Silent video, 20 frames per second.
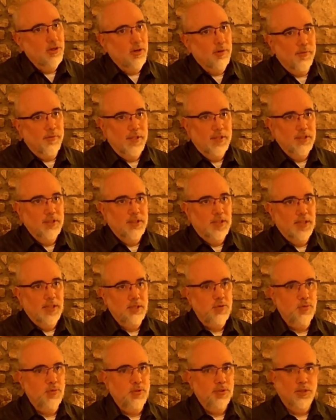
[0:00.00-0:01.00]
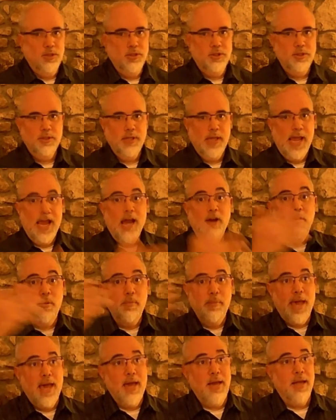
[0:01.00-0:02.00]
of incense, which is
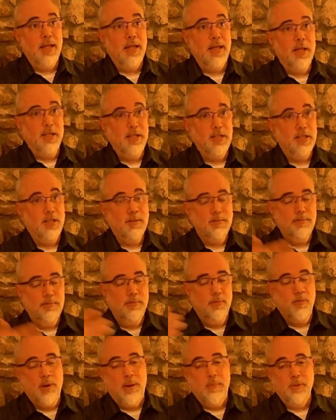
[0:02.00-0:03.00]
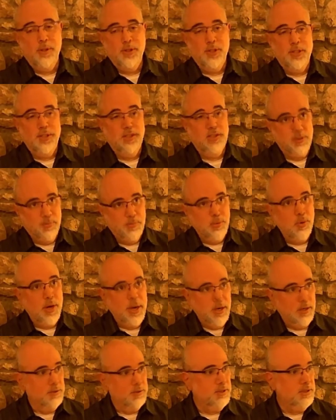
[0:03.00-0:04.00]
aromatic, and it represents the
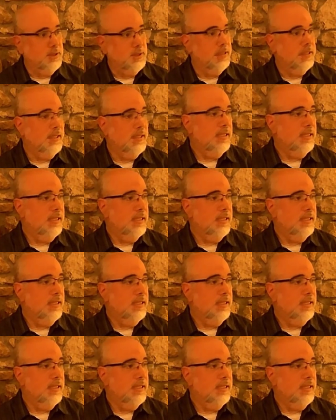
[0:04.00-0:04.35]
prayers.